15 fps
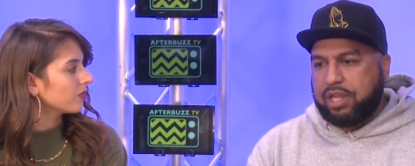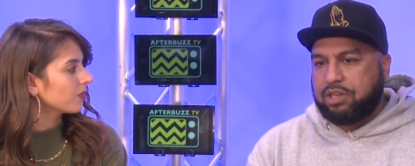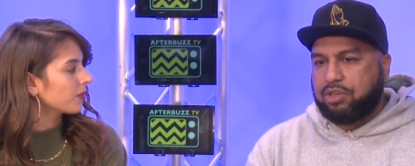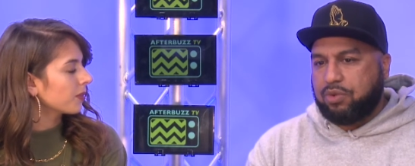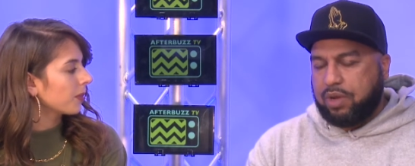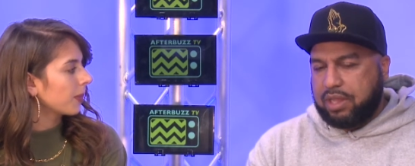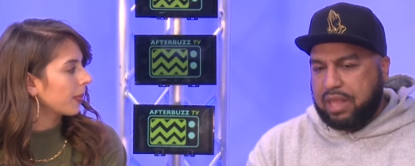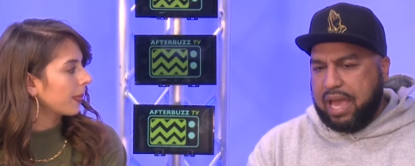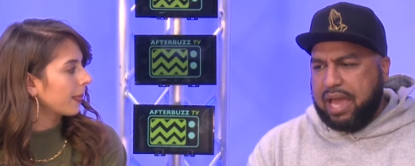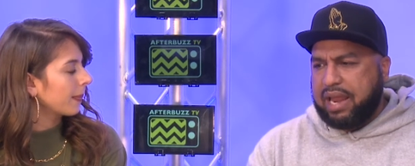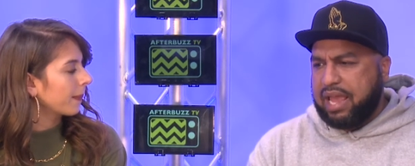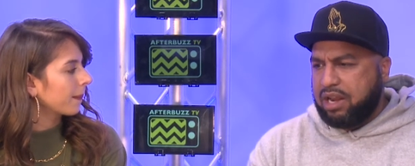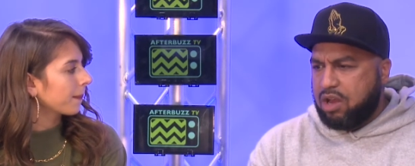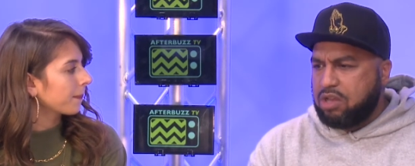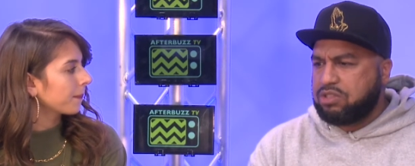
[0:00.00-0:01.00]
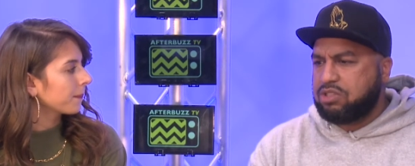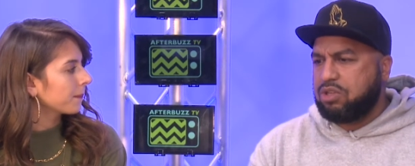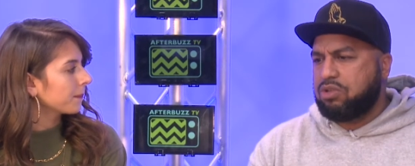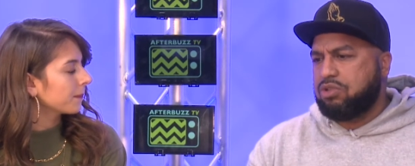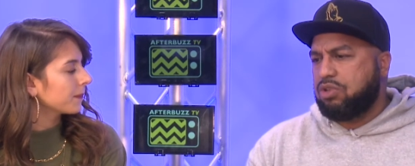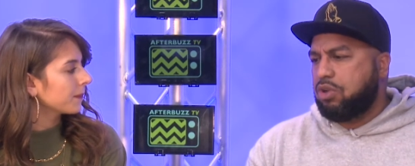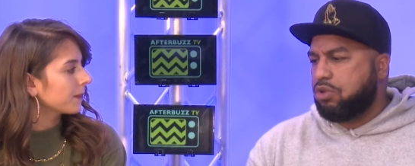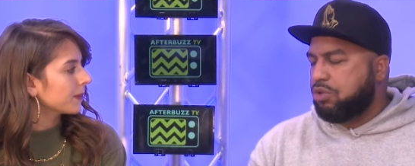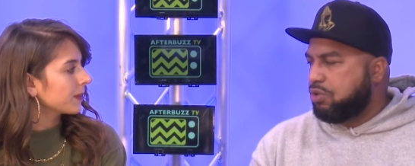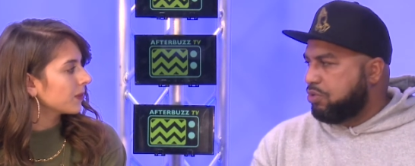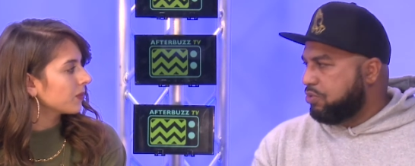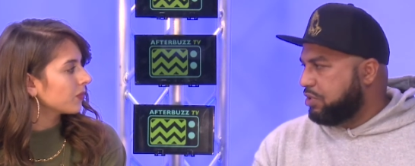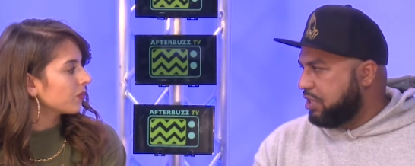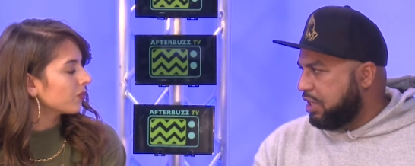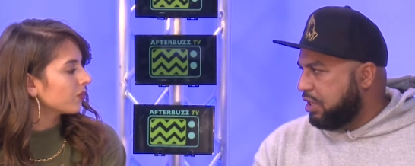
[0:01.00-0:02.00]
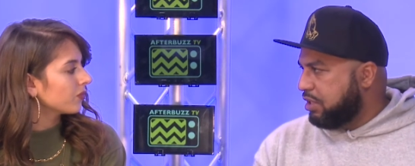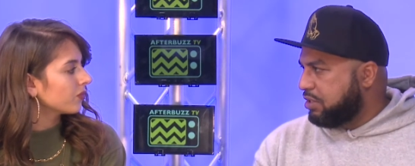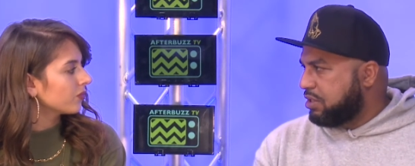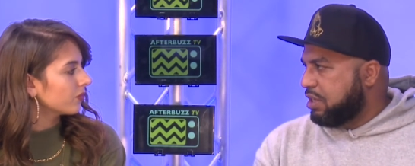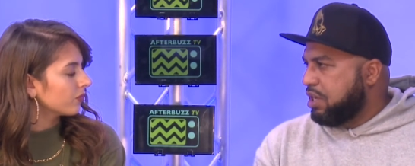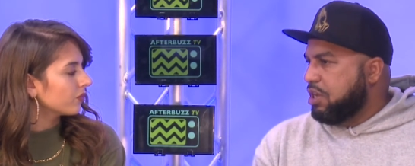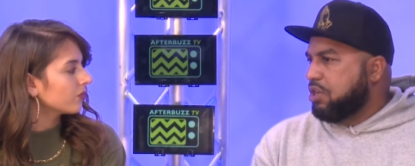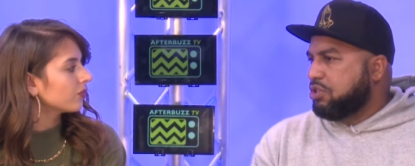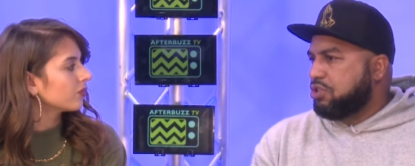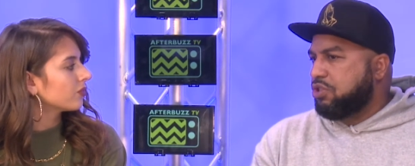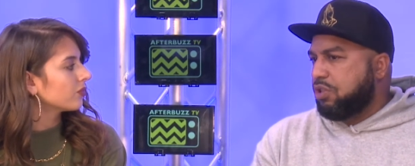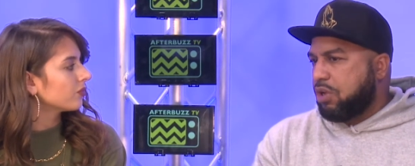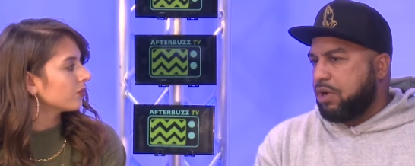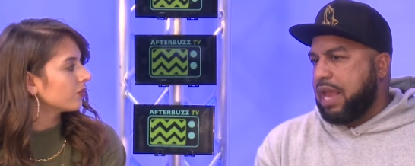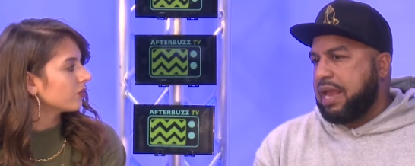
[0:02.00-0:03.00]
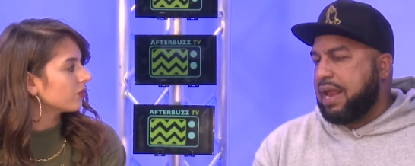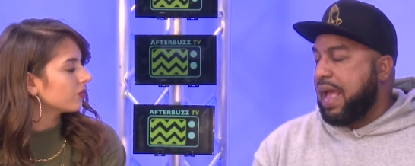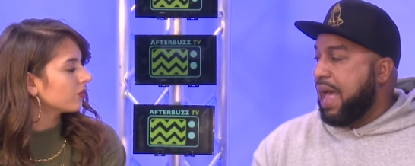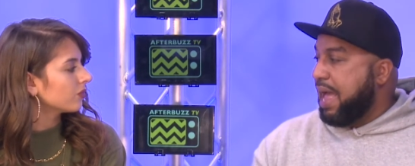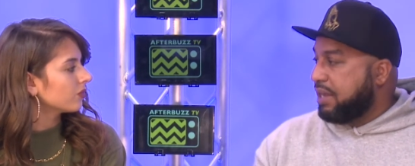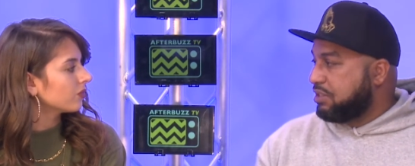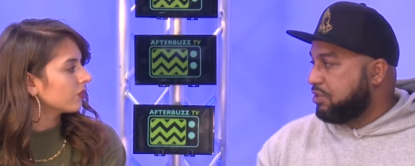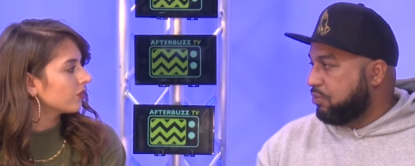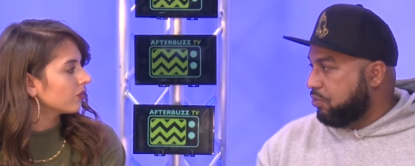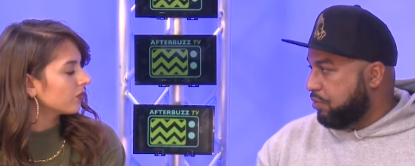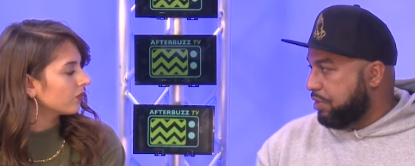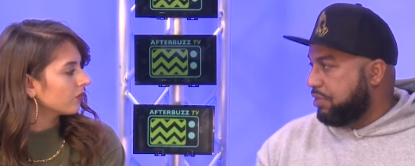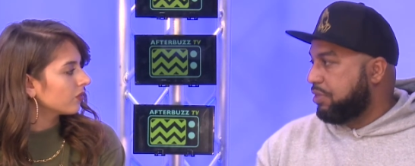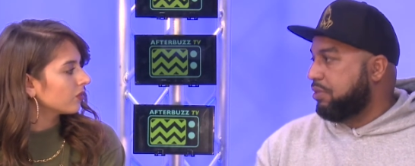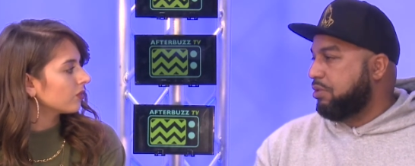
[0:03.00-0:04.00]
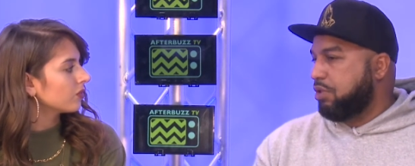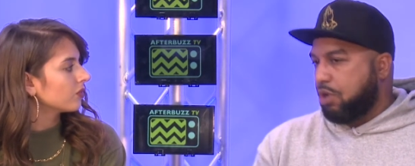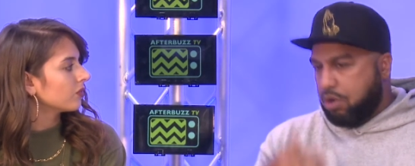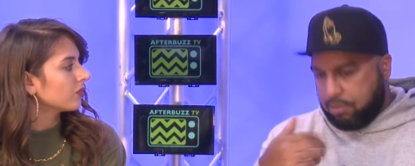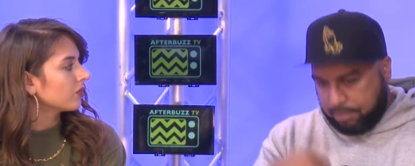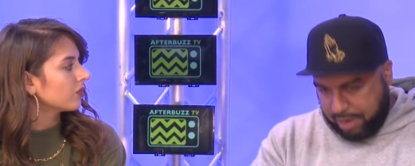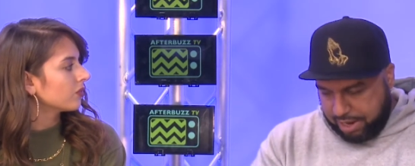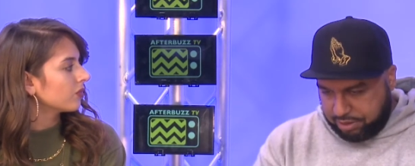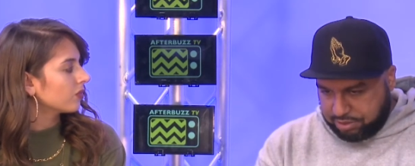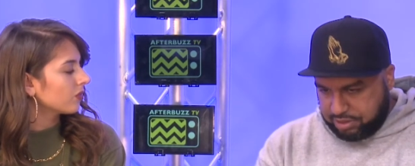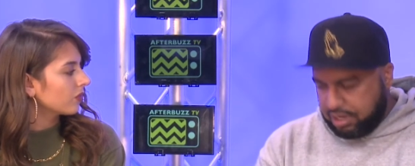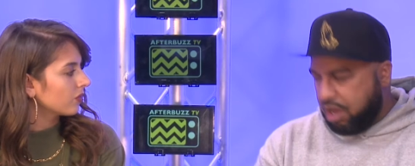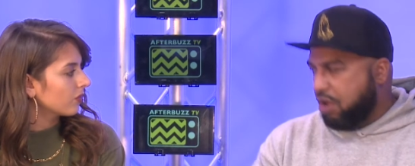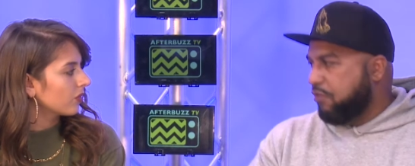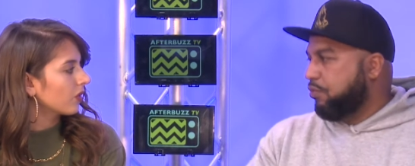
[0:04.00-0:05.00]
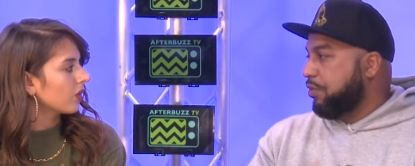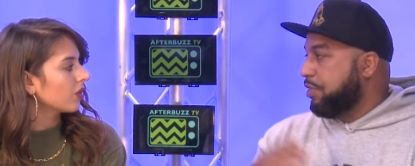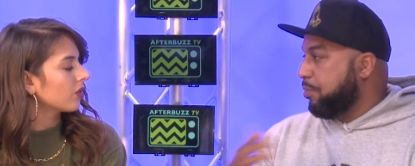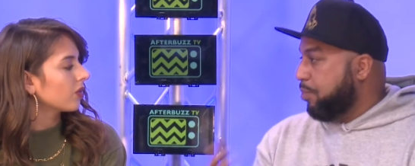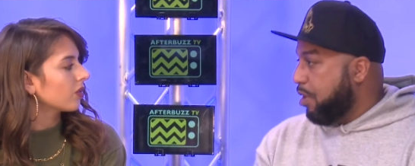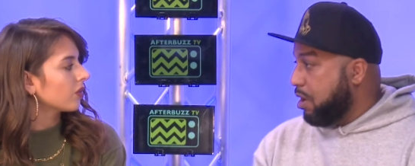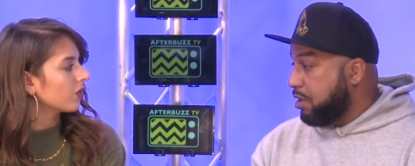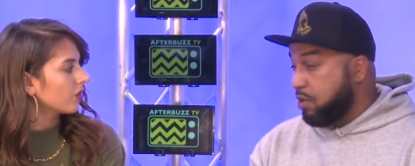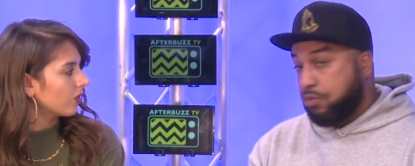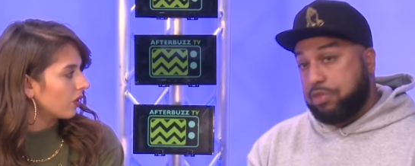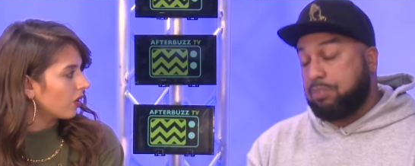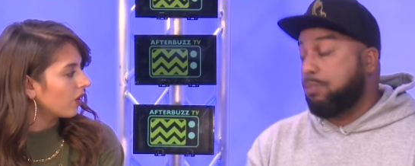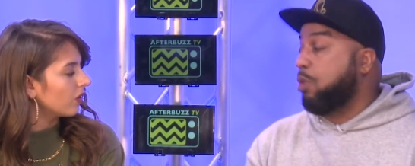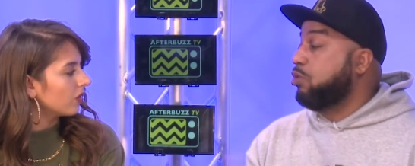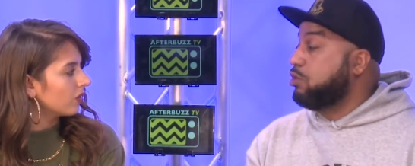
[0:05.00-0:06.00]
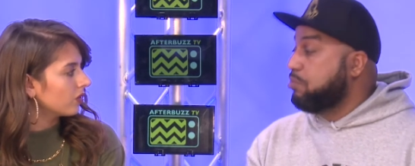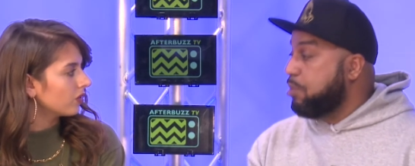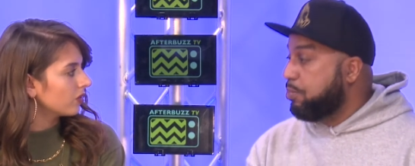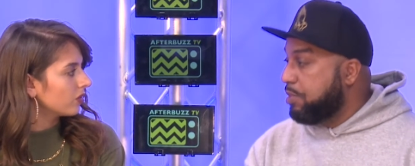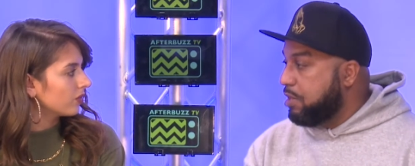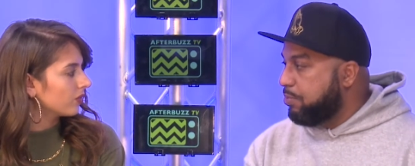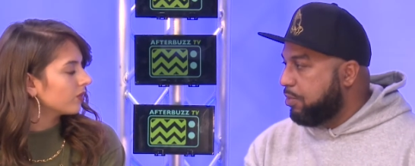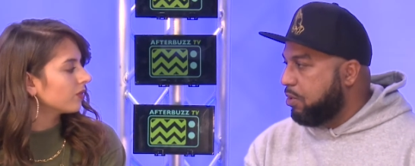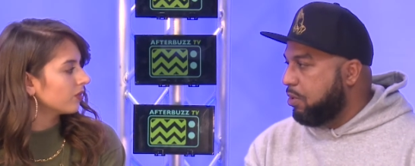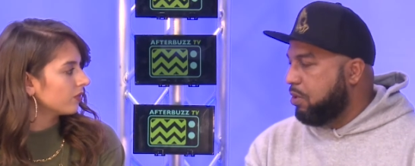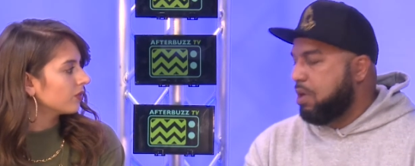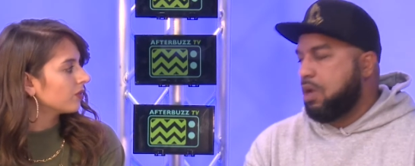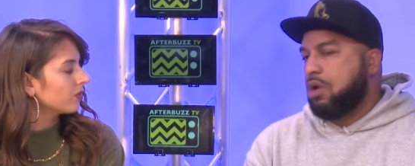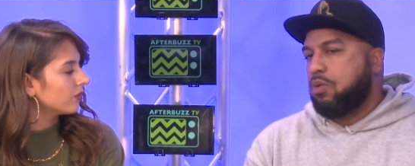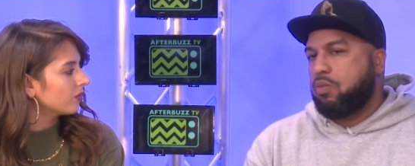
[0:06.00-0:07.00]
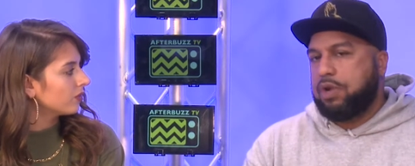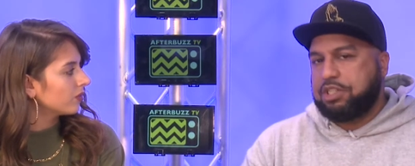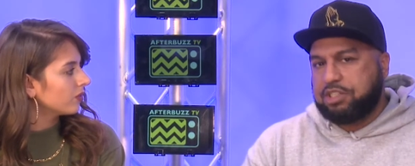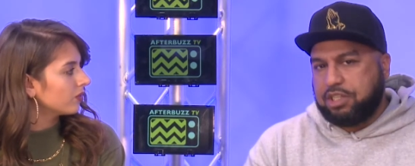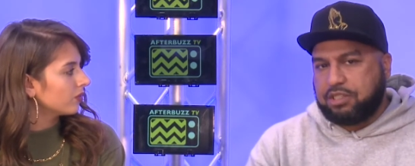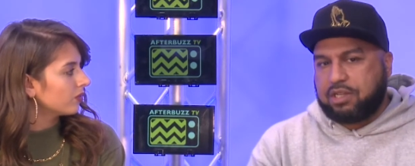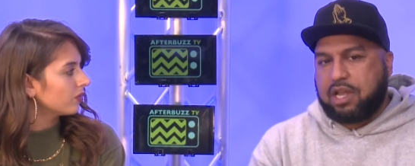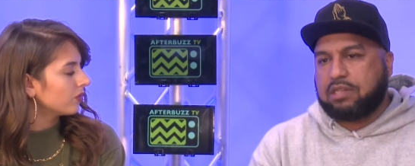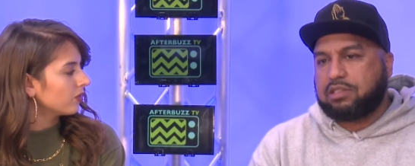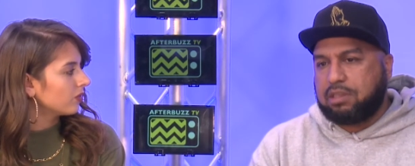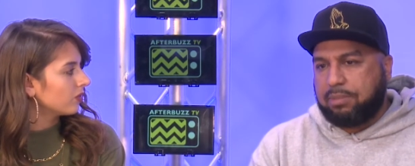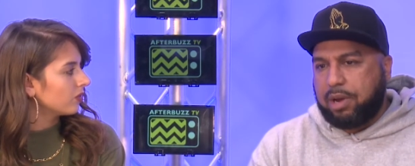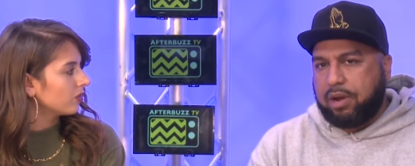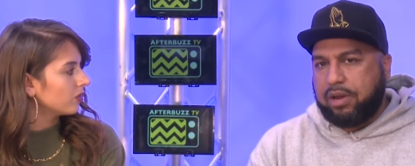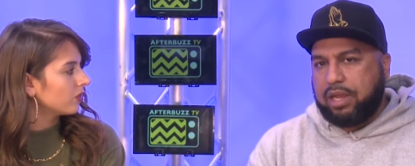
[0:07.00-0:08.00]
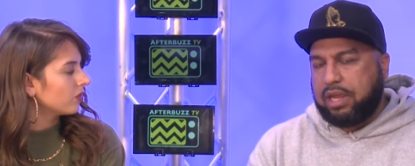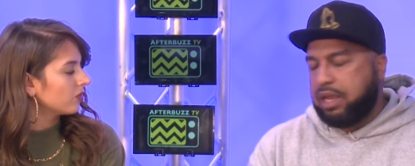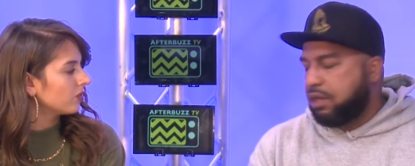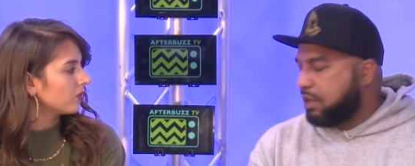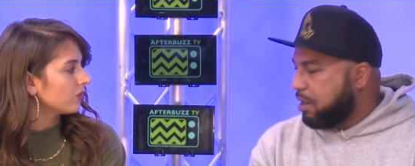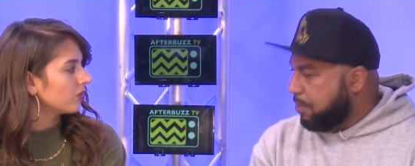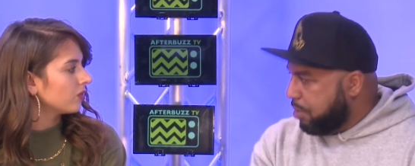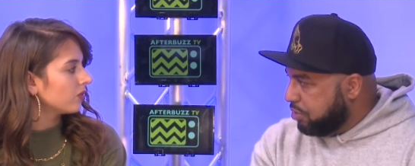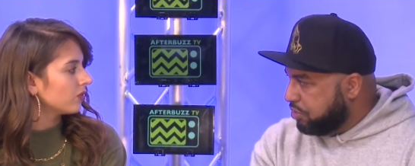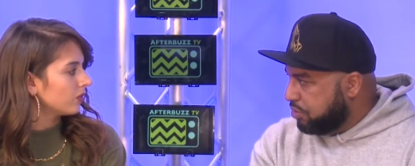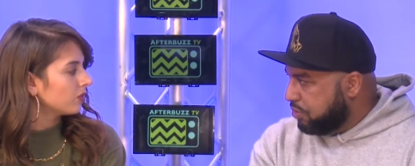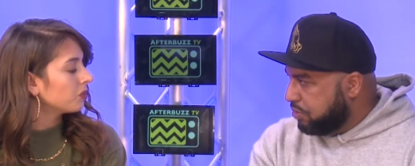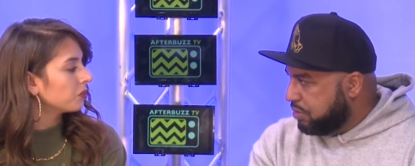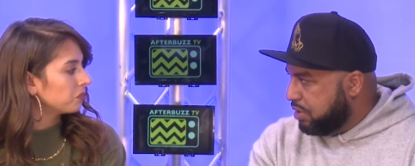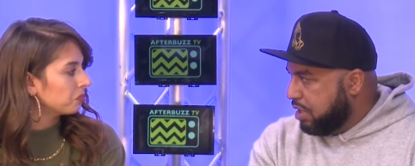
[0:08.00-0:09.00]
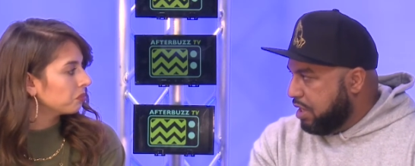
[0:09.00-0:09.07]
Speaker 1: doing that. And also, you know, you do scenes, so you learn how to act with, you know, by yourself, with a partner, with uh-huh. multiple people, which is customary in commercials.